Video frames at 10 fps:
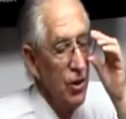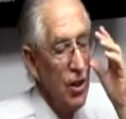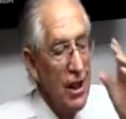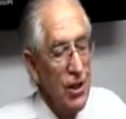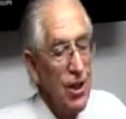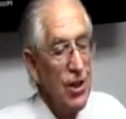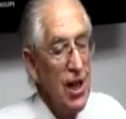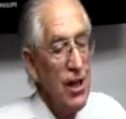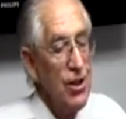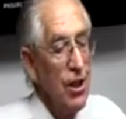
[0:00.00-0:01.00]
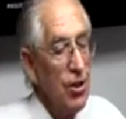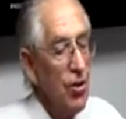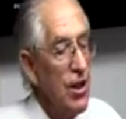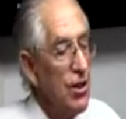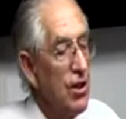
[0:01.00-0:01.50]
Jesus says that
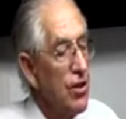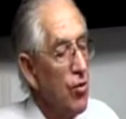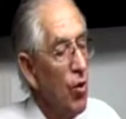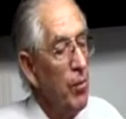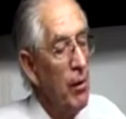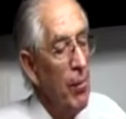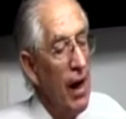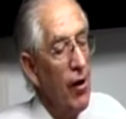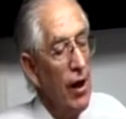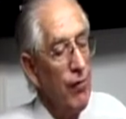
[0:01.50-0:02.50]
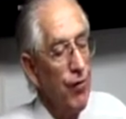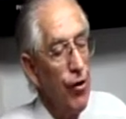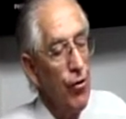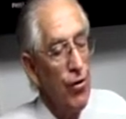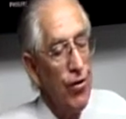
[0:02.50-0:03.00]
Christians will be bearing
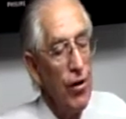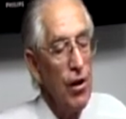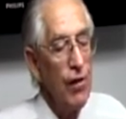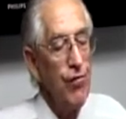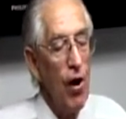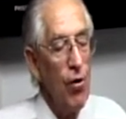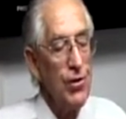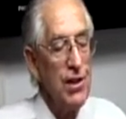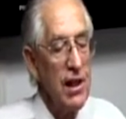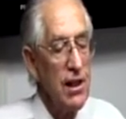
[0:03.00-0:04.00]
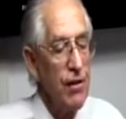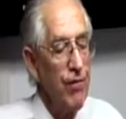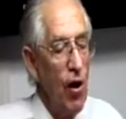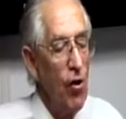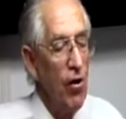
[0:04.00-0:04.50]
fruit 30-fold,
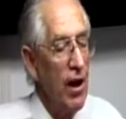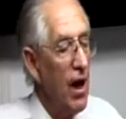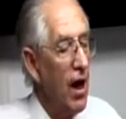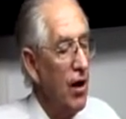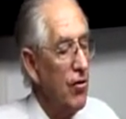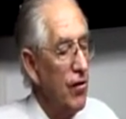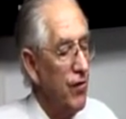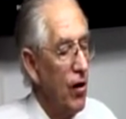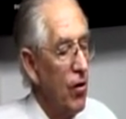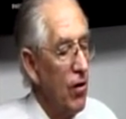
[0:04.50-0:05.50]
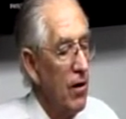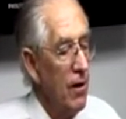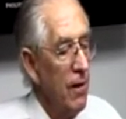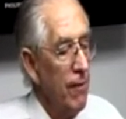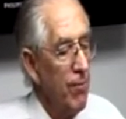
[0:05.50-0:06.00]
60-fold, and 100-fold.
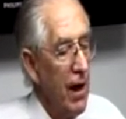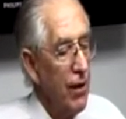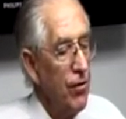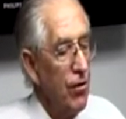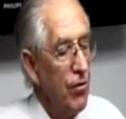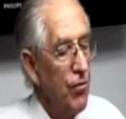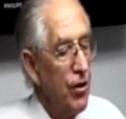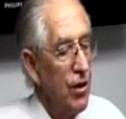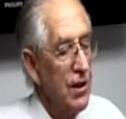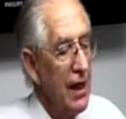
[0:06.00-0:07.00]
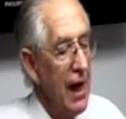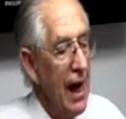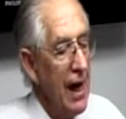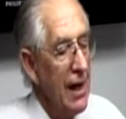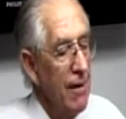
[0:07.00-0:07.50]
Matthew
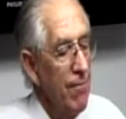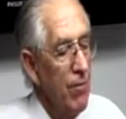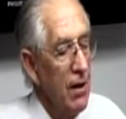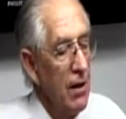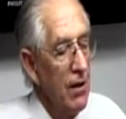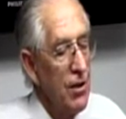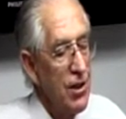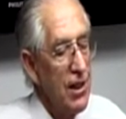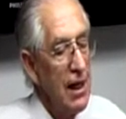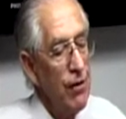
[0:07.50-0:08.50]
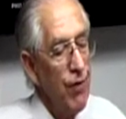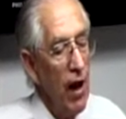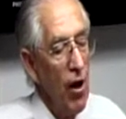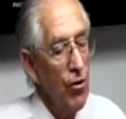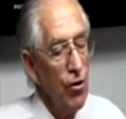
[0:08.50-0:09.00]
13:8. The seed
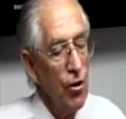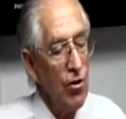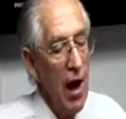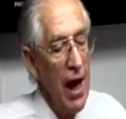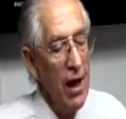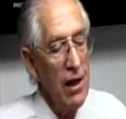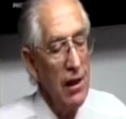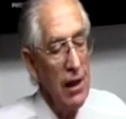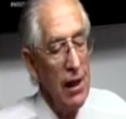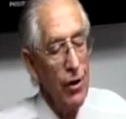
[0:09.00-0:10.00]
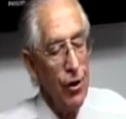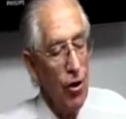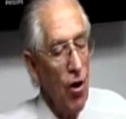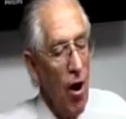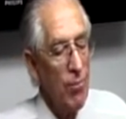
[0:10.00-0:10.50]
fell on good ground and yielded
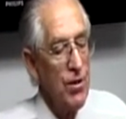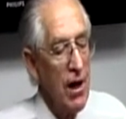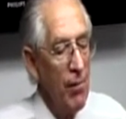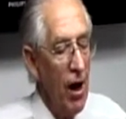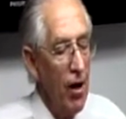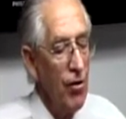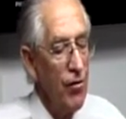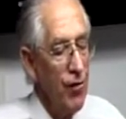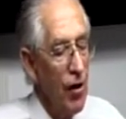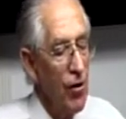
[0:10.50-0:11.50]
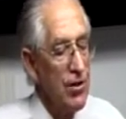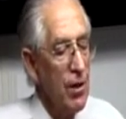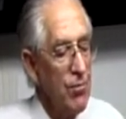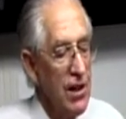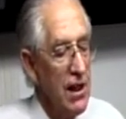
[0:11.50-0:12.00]
crop, some 100-fold,
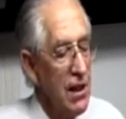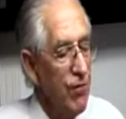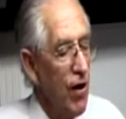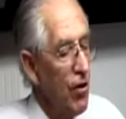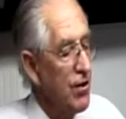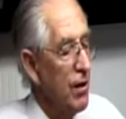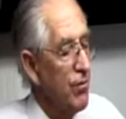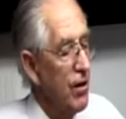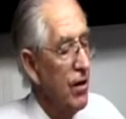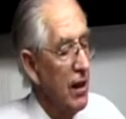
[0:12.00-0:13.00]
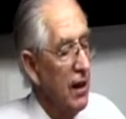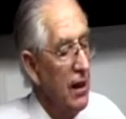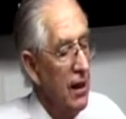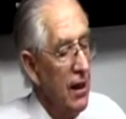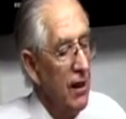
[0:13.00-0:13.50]
some 60-fold, some 30.
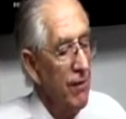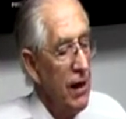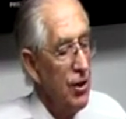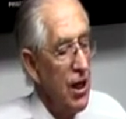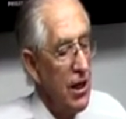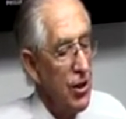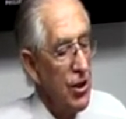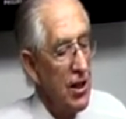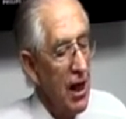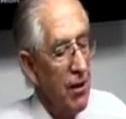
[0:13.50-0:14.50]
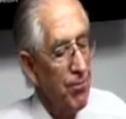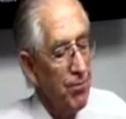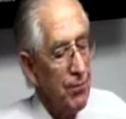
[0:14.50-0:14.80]
Then Jesus said,